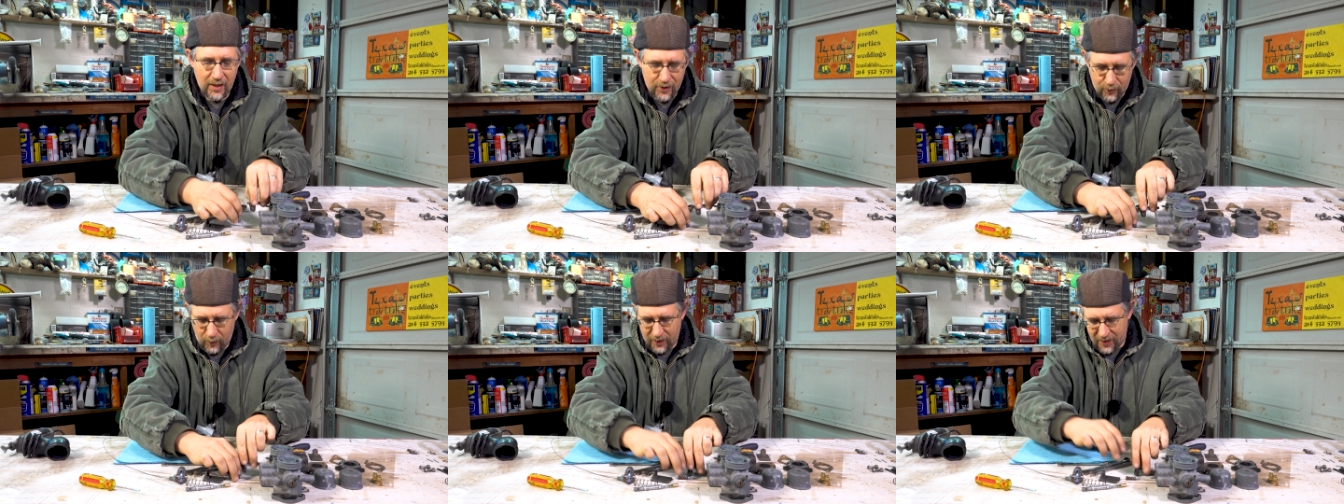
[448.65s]

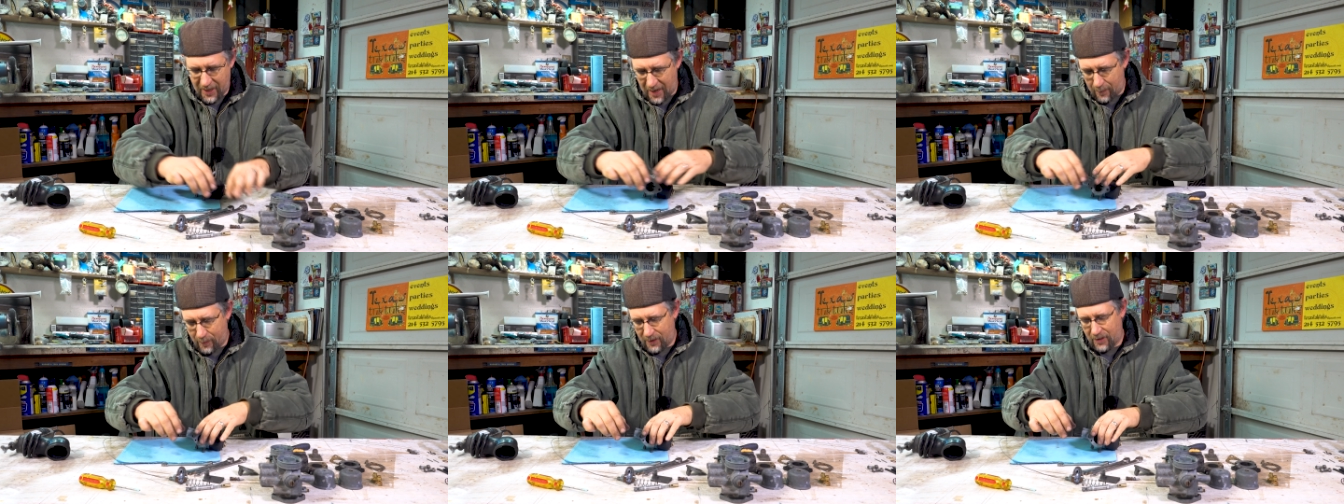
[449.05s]
is what's
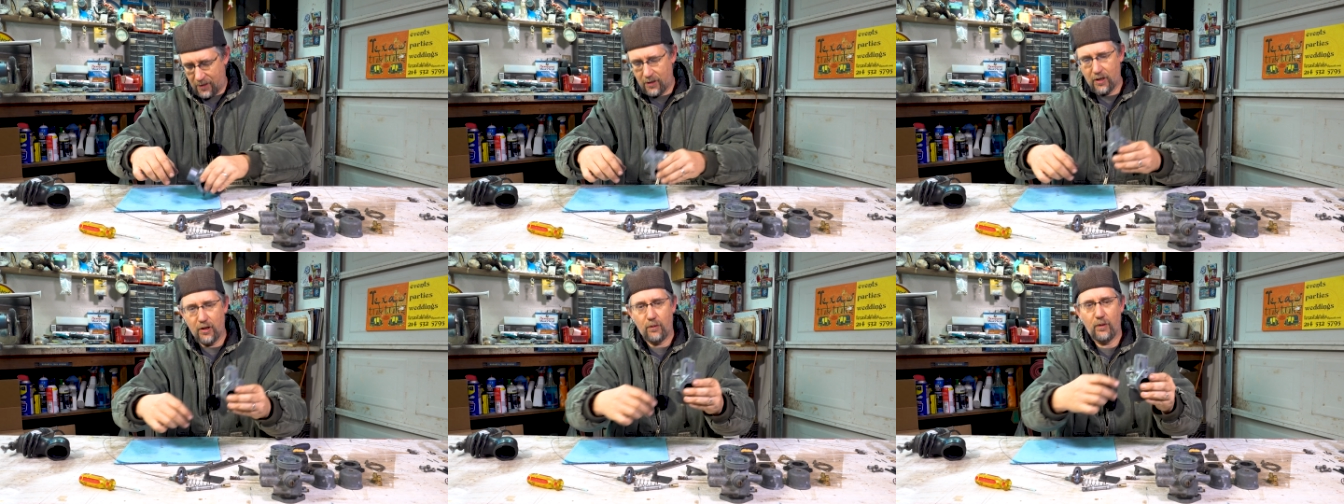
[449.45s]

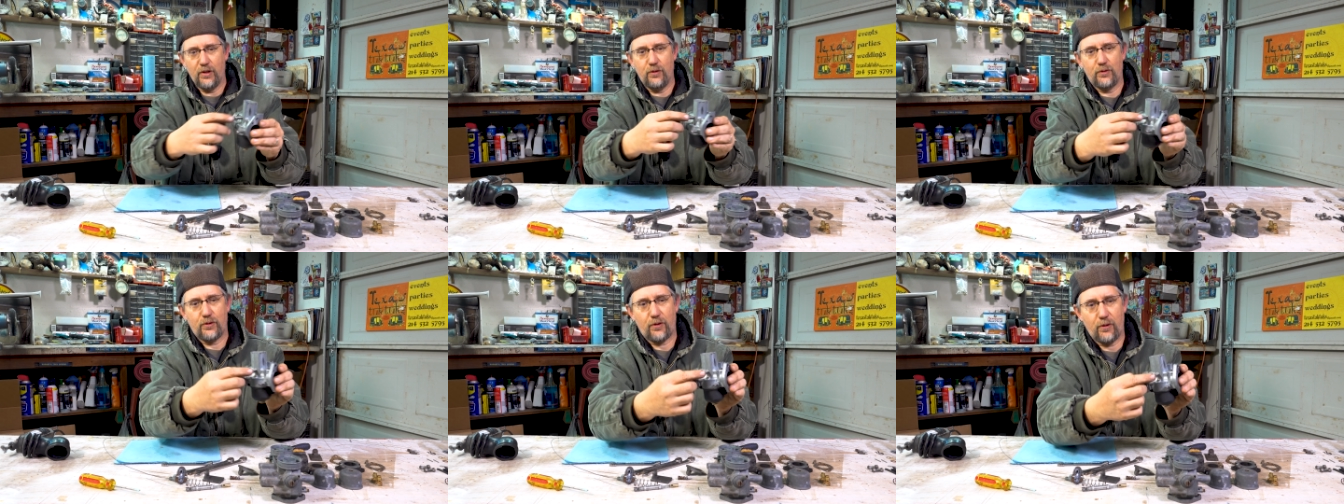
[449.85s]
happening when
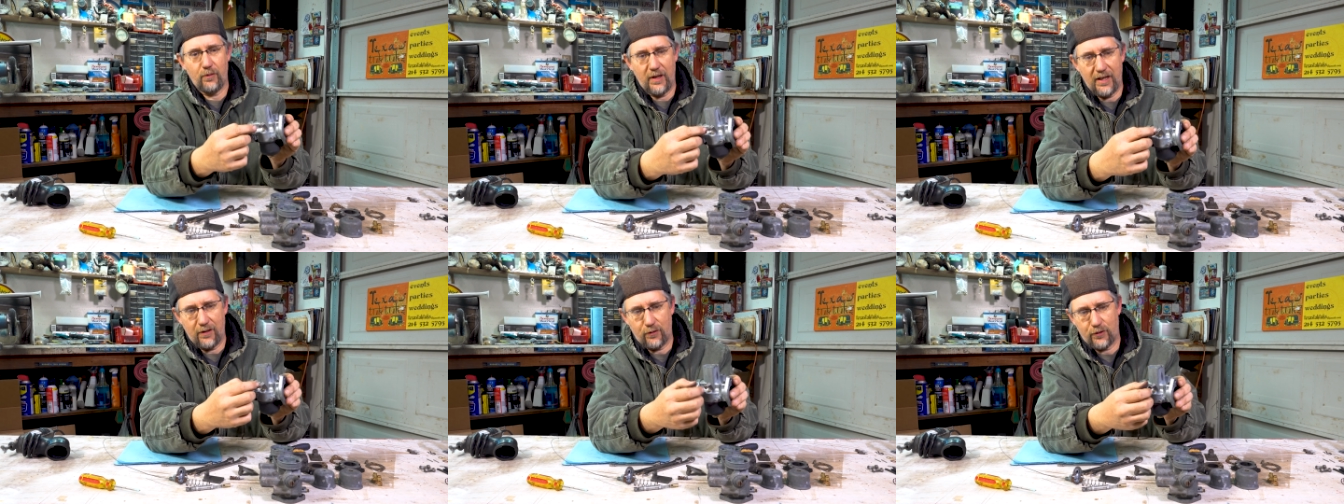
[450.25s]
you screw
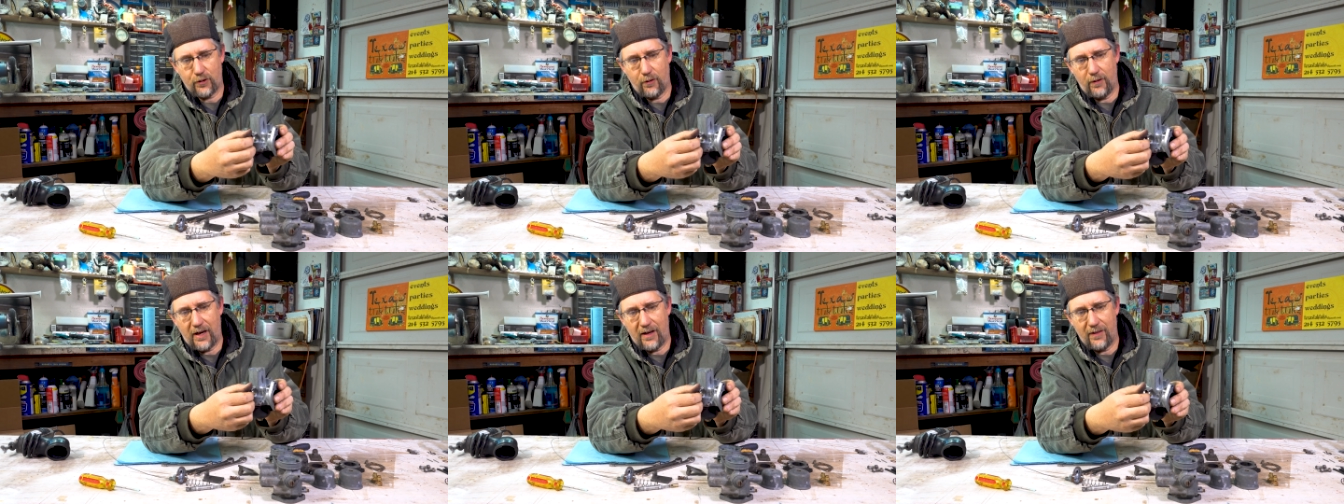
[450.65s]
in or
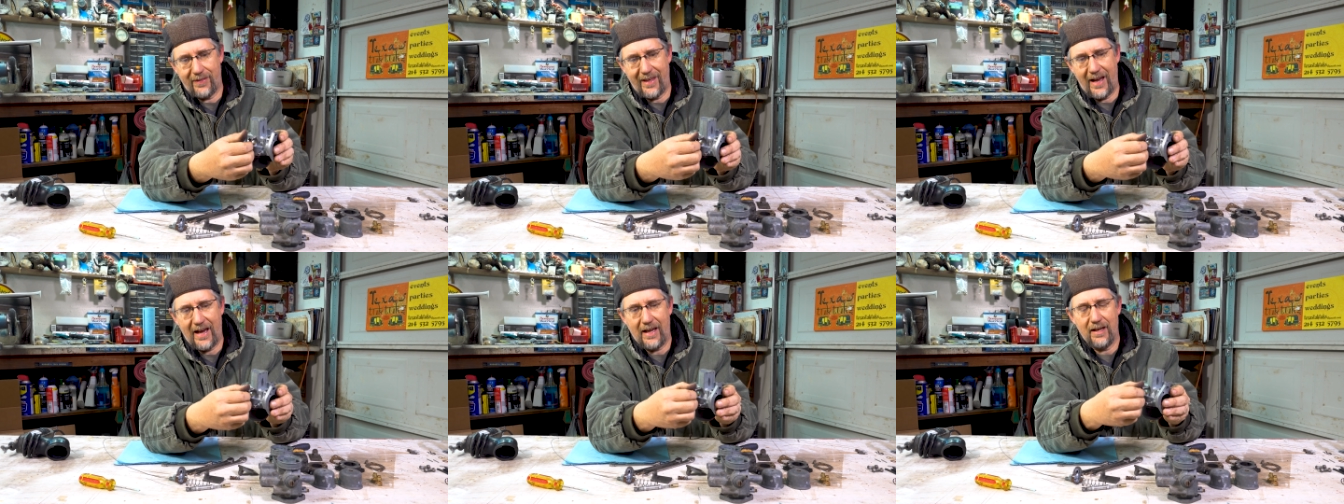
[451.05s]
screw
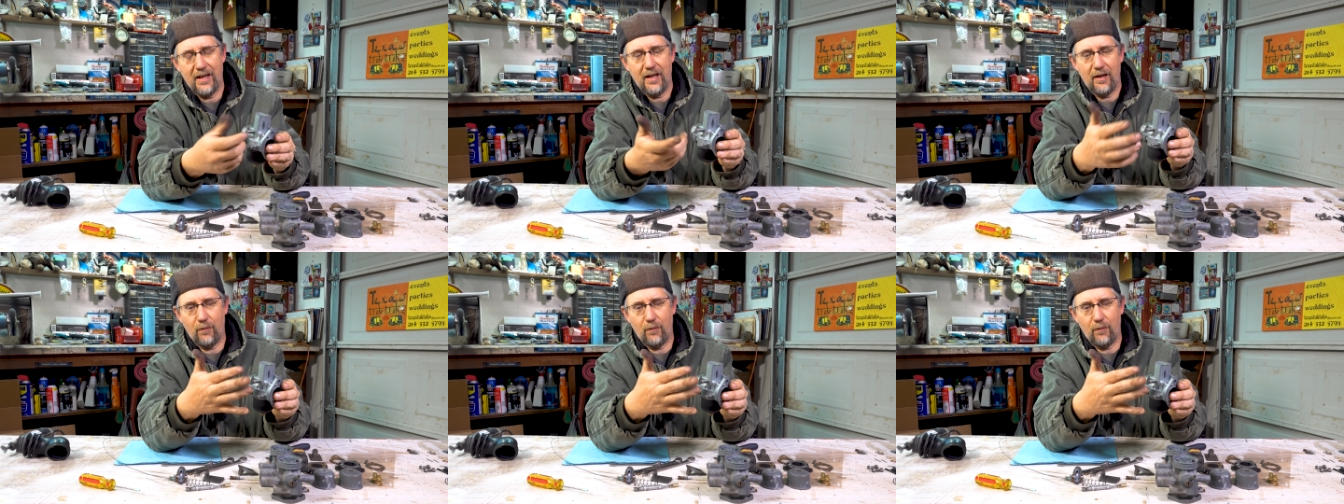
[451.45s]
out that.